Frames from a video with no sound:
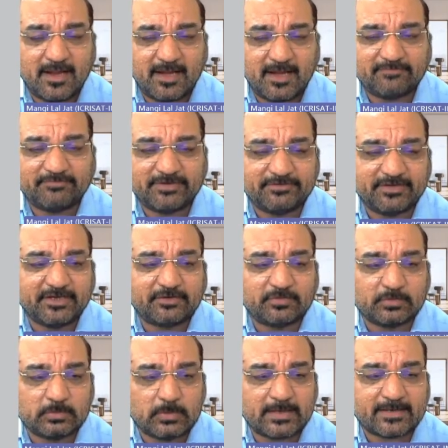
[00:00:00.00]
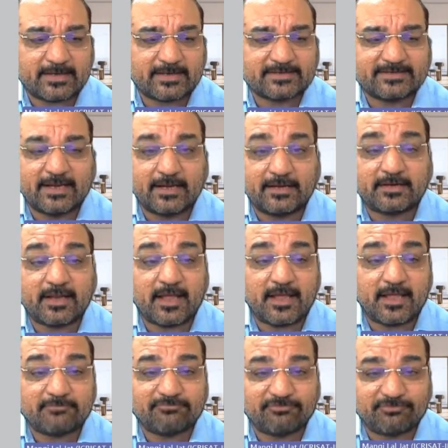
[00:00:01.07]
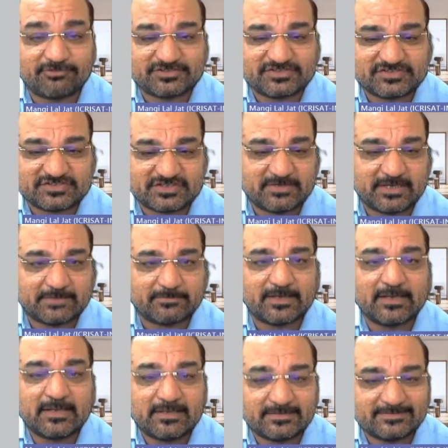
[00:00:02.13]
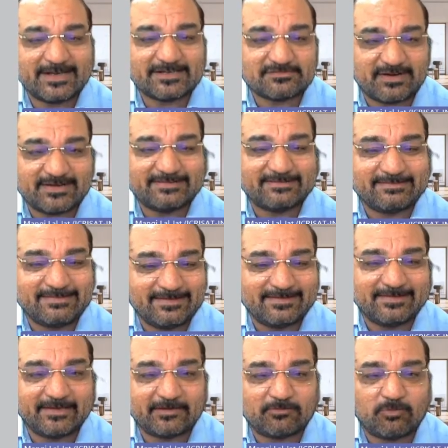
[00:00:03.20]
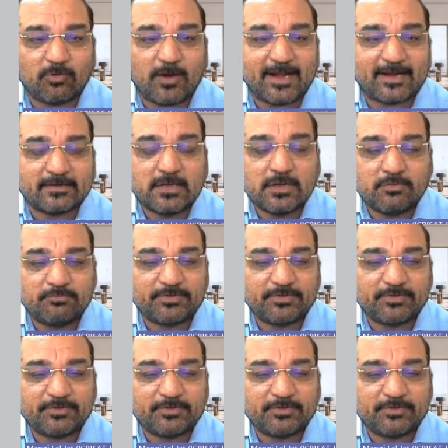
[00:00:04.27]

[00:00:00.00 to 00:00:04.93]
and we need to work at the entire food system level. That's what is really required.